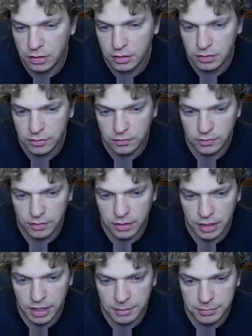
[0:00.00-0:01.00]

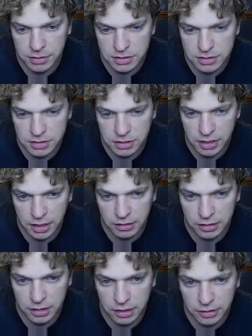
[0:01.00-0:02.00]
Very happy to see the island there.